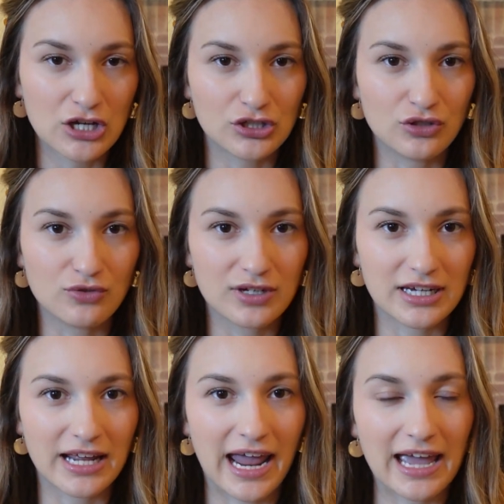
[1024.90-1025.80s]
You
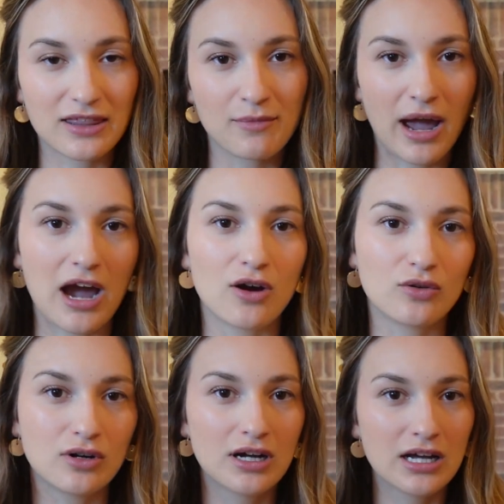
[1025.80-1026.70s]
could hand them
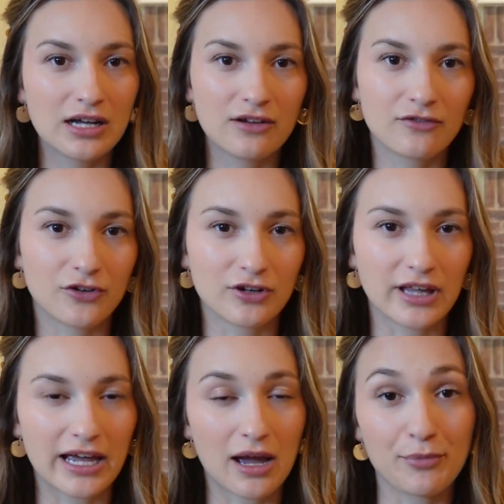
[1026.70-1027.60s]
out for
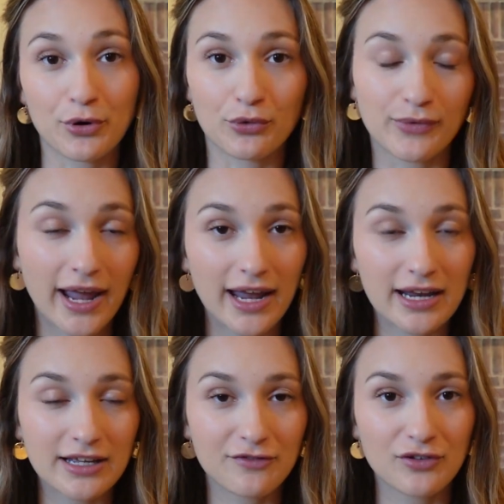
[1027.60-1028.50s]
like a
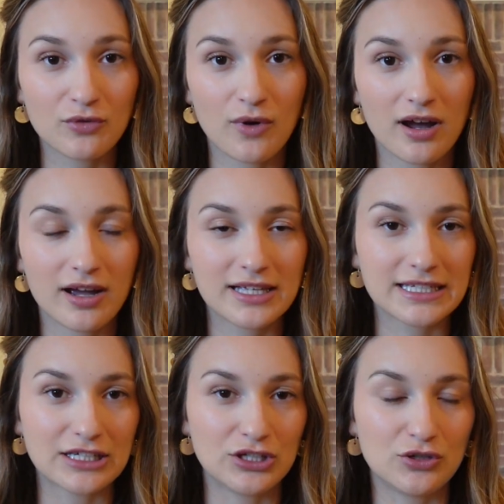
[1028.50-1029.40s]
parade if you want.
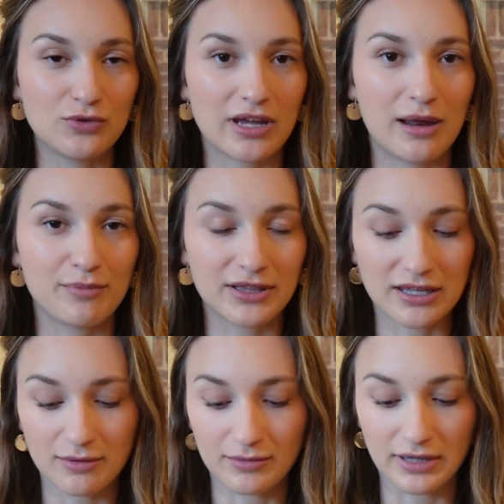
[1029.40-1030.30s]
You can put
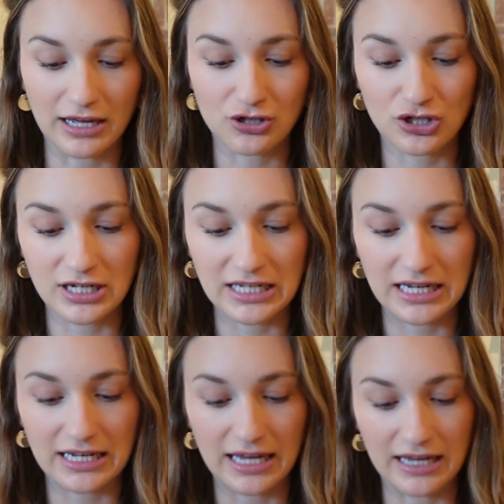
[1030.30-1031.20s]
them like
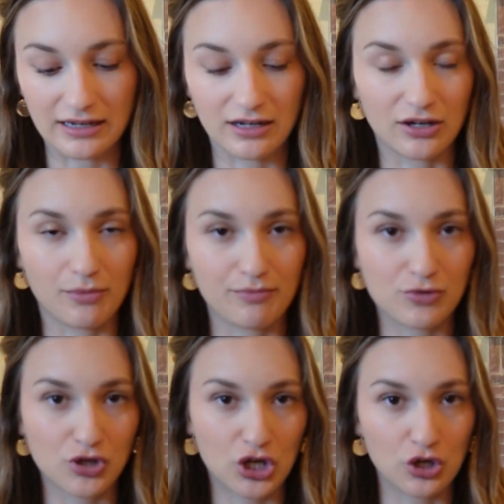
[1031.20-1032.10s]
sheeted in a
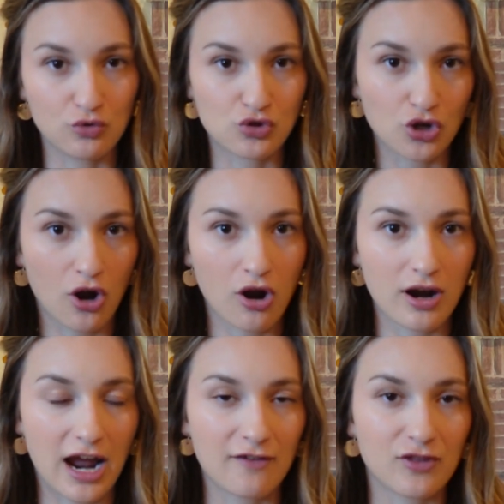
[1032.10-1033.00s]
cute jar,
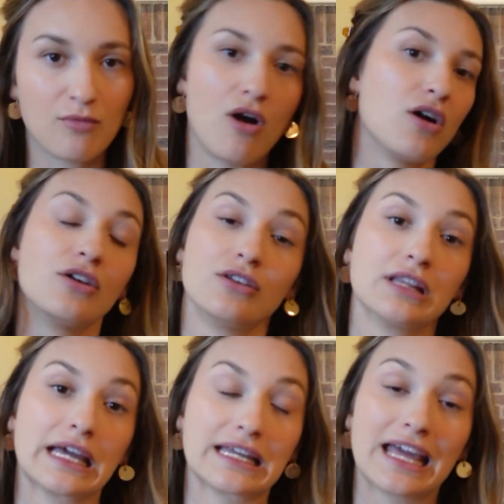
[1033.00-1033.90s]
have them on
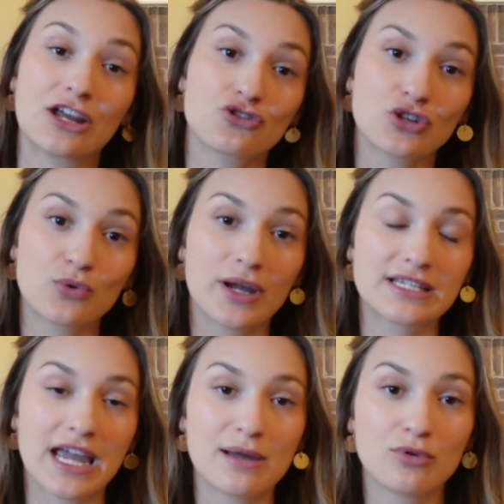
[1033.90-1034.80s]
like an entryway
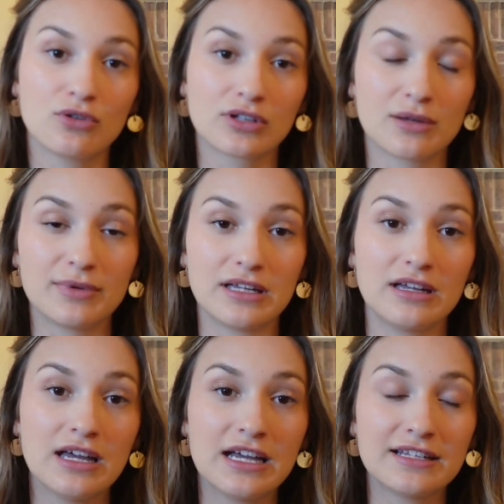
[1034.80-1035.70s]
table. It could
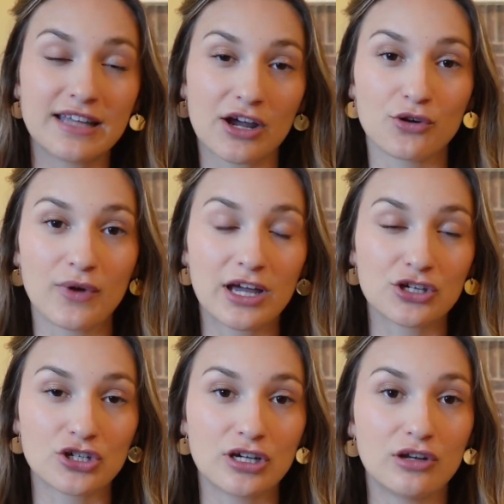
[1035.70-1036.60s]
be
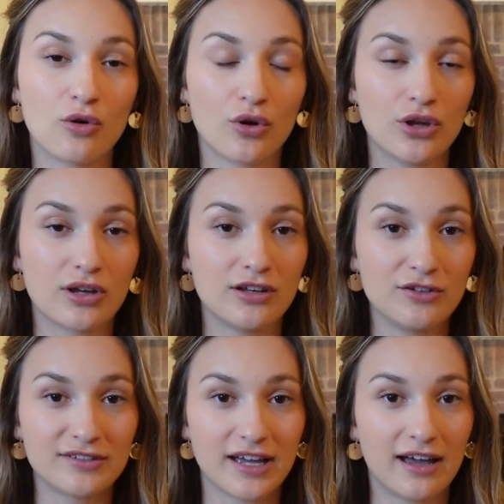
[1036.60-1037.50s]
decoration, or you could
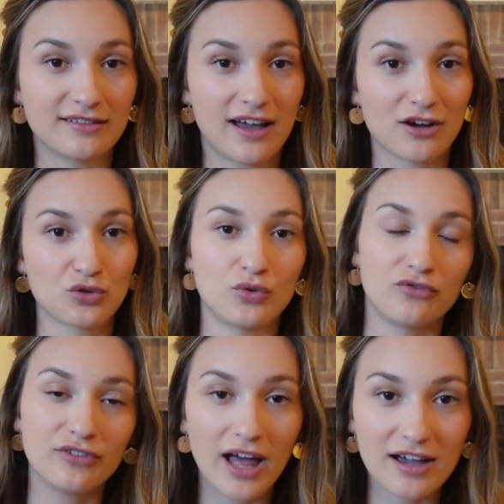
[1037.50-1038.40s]
use it as actual
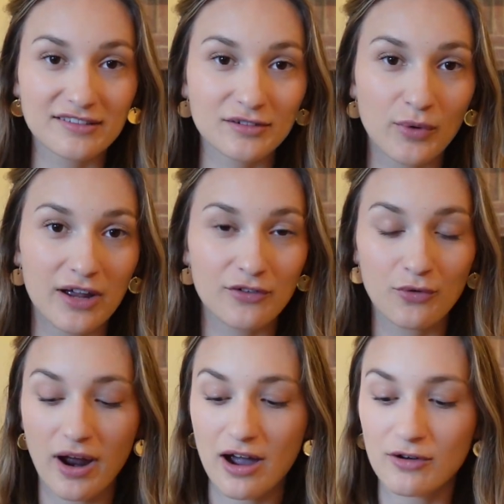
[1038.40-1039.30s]
flags to wave
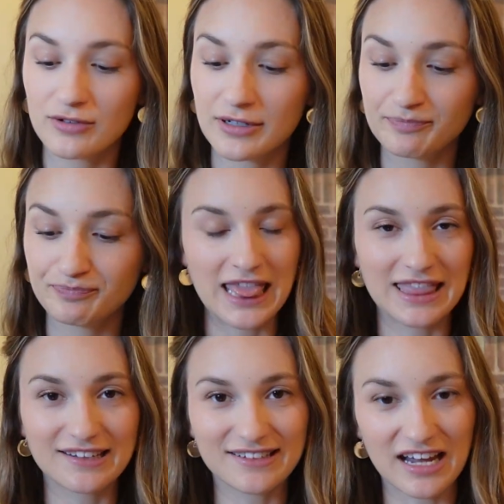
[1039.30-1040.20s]
around.
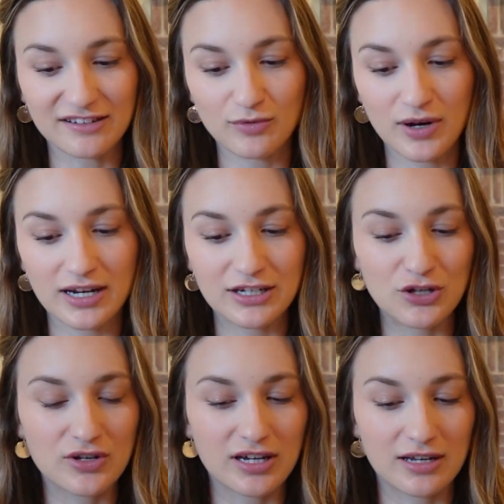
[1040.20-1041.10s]
This next one
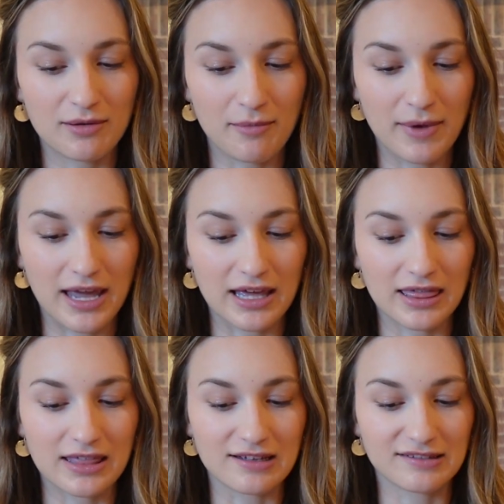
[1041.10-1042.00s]
you can
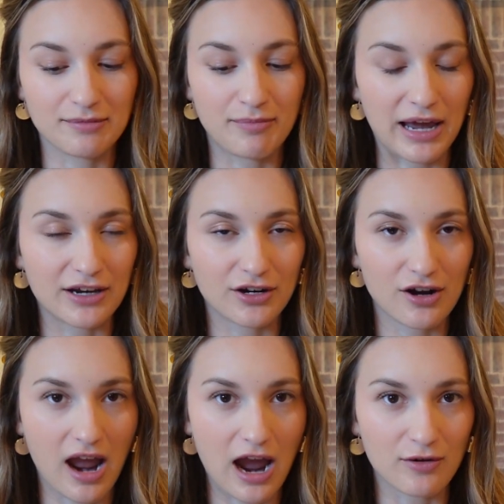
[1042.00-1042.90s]
make this
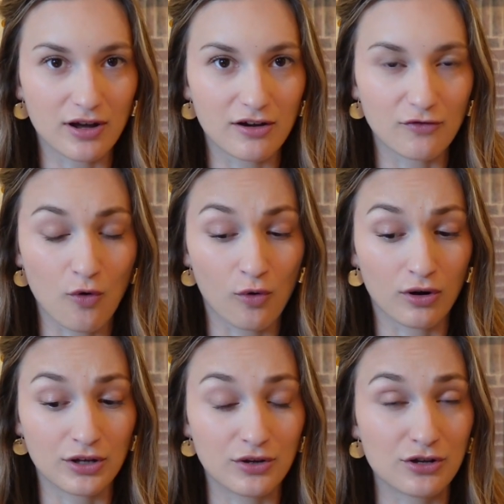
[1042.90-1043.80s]
banner out of,
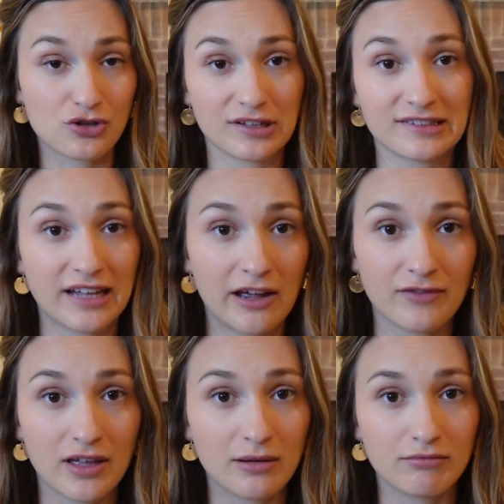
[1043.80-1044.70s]
or you can just save
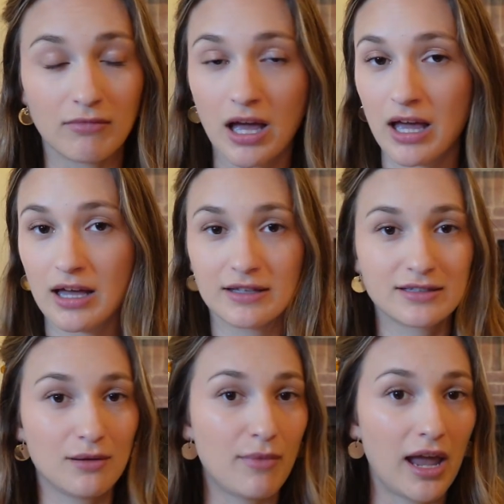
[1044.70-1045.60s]
them
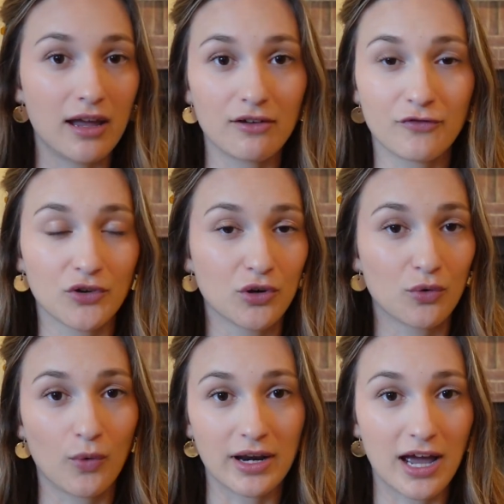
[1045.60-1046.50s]
to make for
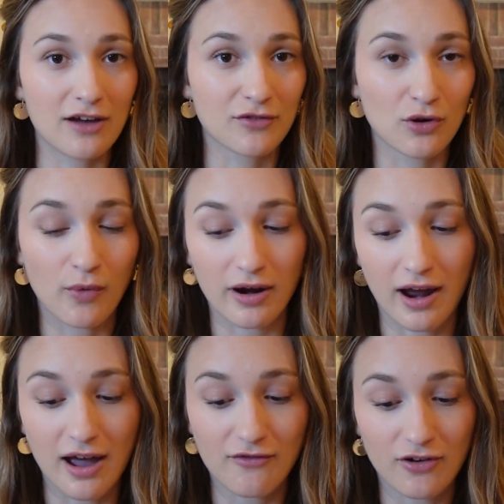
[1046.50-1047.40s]
whenever,
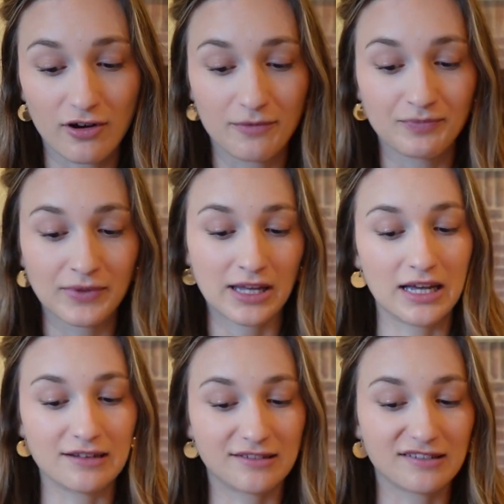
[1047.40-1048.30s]
wherever.
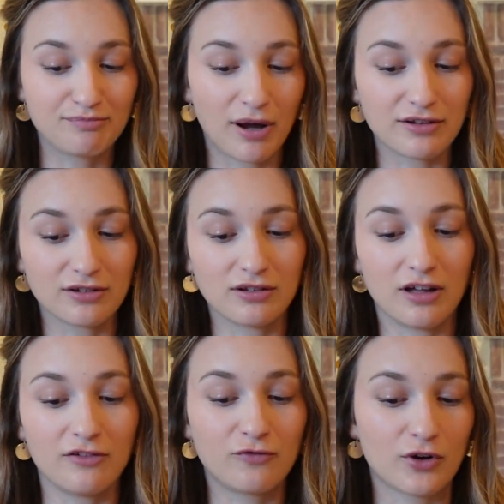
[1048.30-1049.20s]
It's this bundle
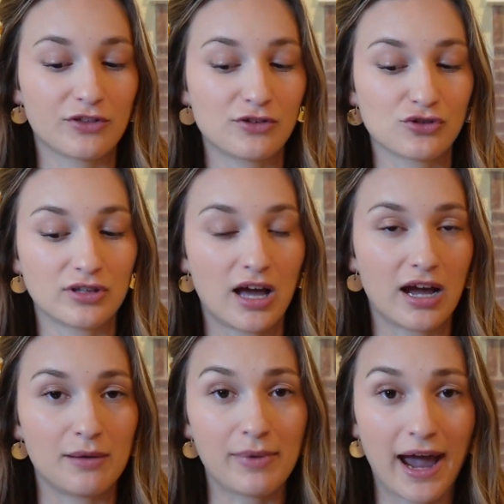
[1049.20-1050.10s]
of 4th of
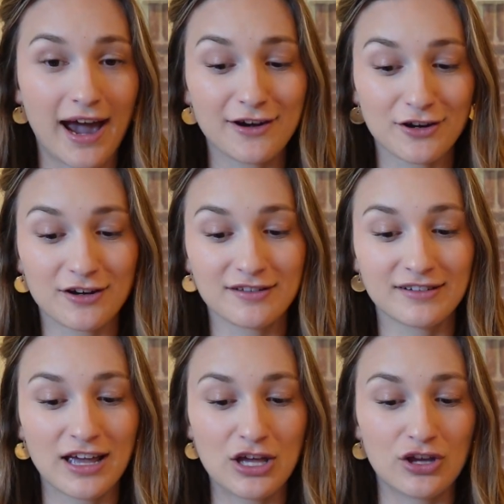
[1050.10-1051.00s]
July
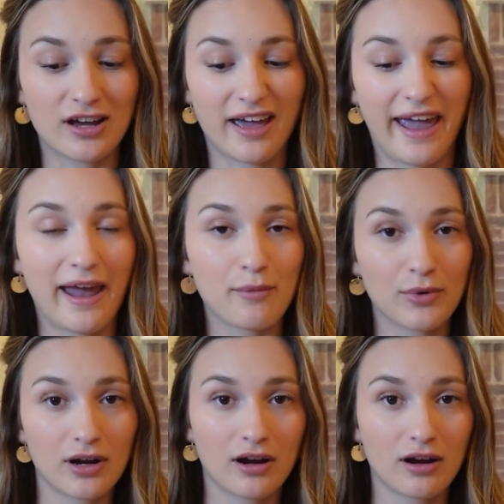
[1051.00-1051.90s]
patterns. You got a
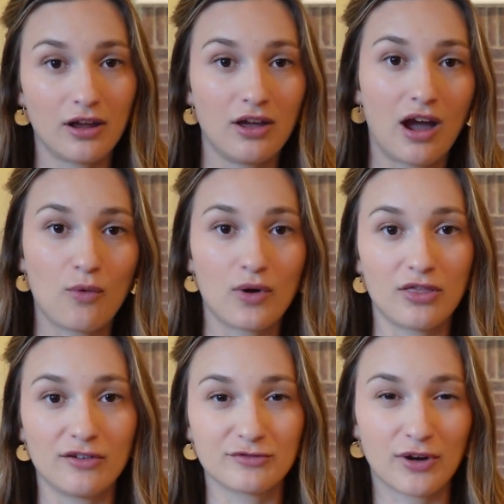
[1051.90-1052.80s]
hamburger, you got one of
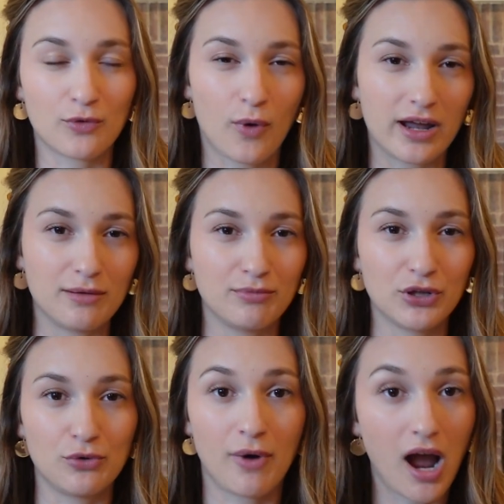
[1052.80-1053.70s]
those red, white, and
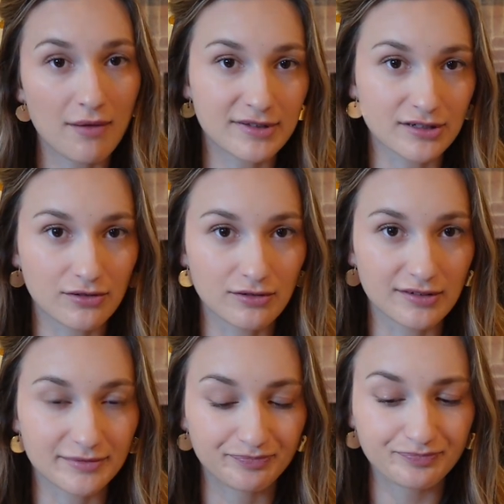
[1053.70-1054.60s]
blue popsicles,